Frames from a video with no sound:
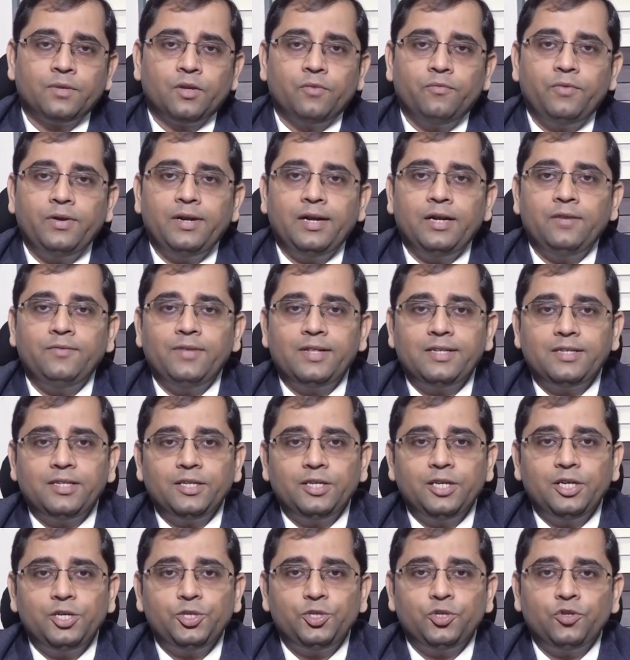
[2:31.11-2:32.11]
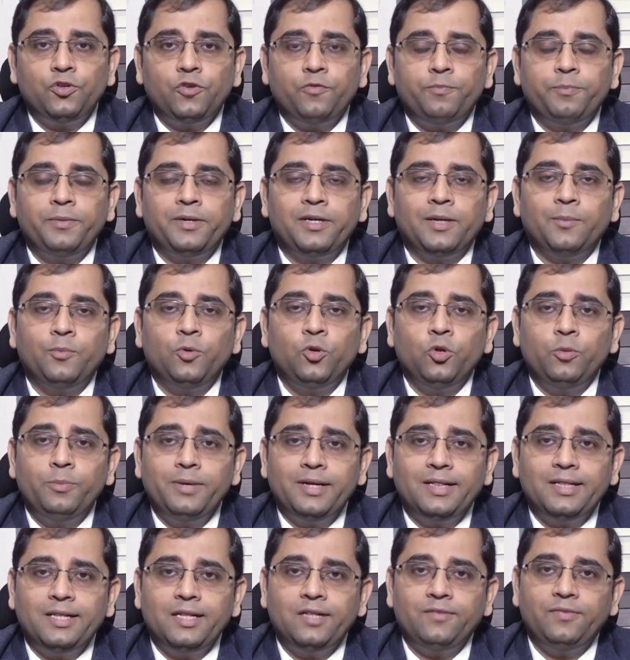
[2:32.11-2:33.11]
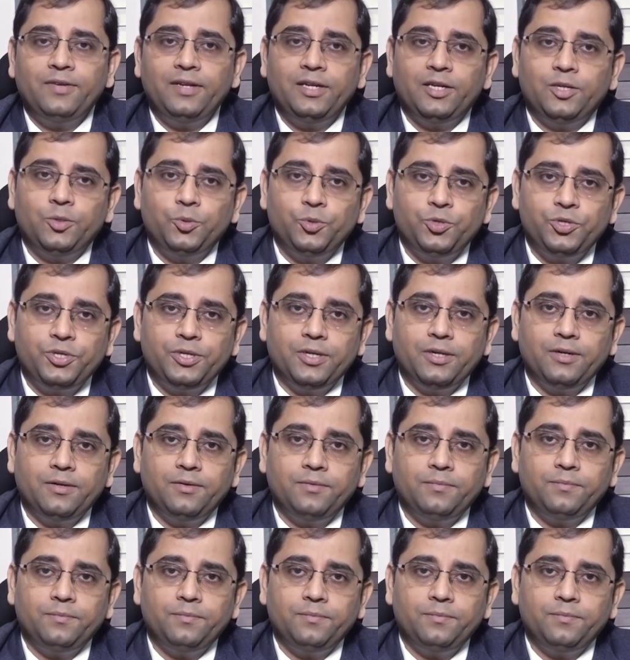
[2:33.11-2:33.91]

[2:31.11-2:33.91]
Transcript: when investigation of metabolomics is very crucial.